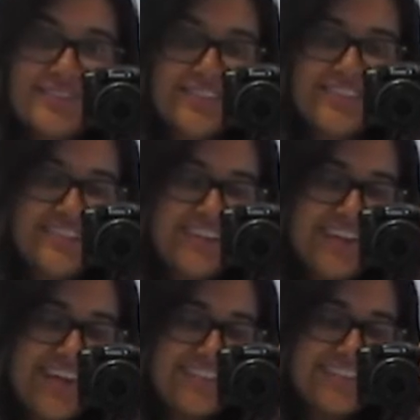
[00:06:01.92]
was just intro
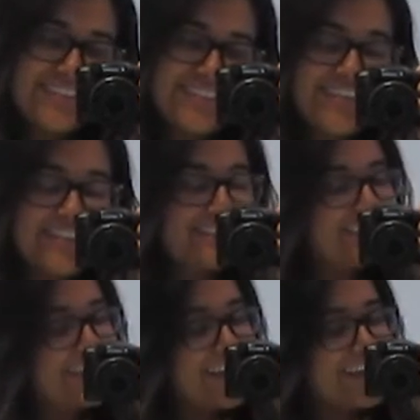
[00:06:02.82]
lectures and
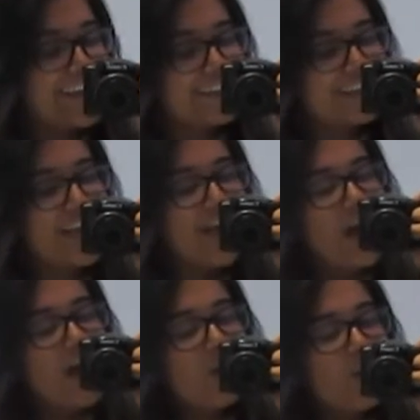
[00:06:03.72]
today is
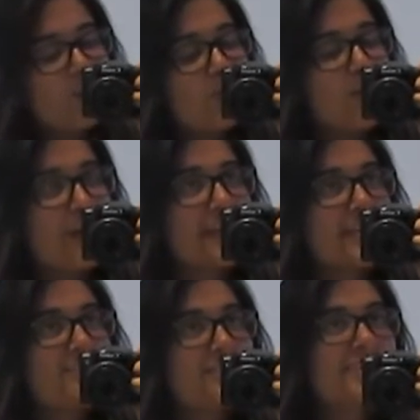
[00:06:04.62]
a lot more like
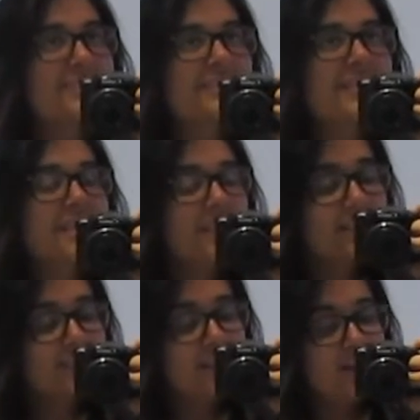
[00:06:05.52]

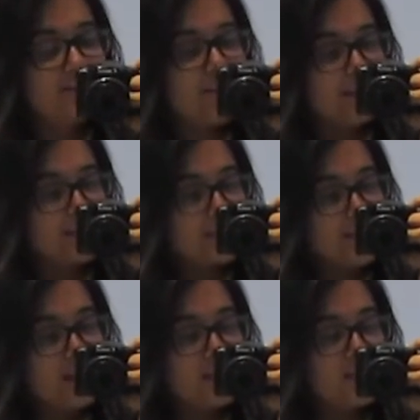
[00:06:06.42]
interesting stuff about
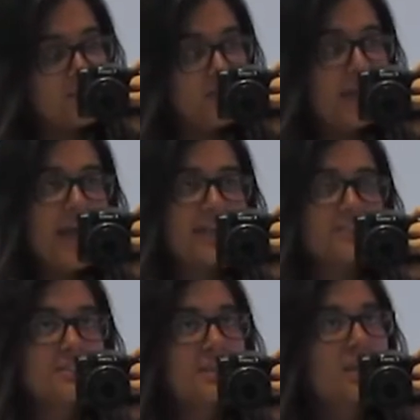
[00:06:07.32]
psychiatry
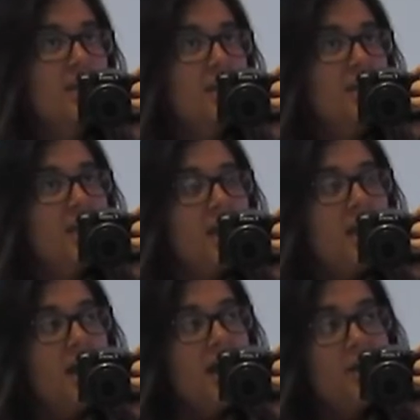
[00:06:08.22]
and
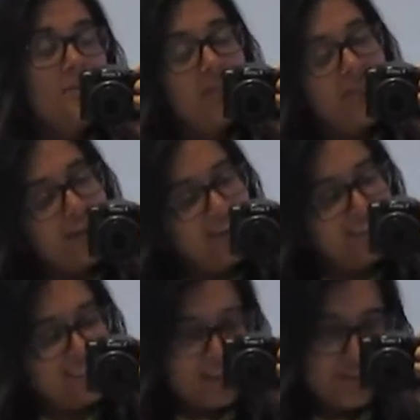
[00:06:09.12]
that kind
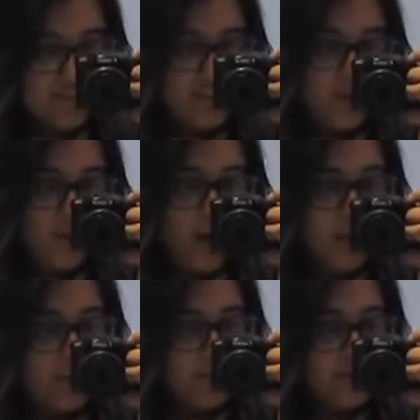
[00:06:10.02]
of stuff. So
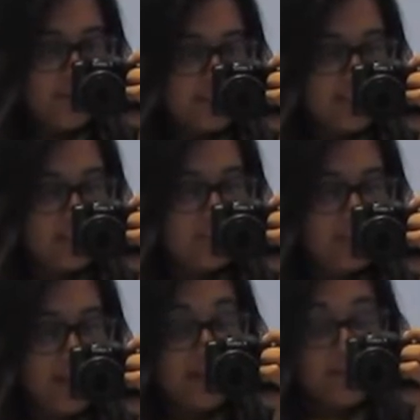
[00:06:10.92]
I'm pretty excited
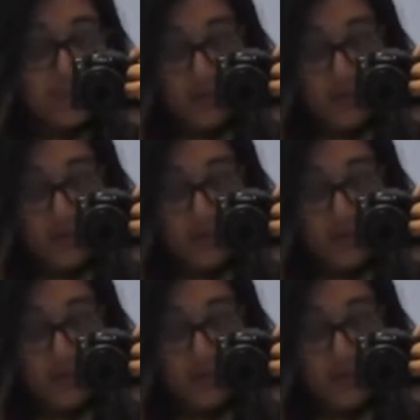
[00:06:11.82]
for that, even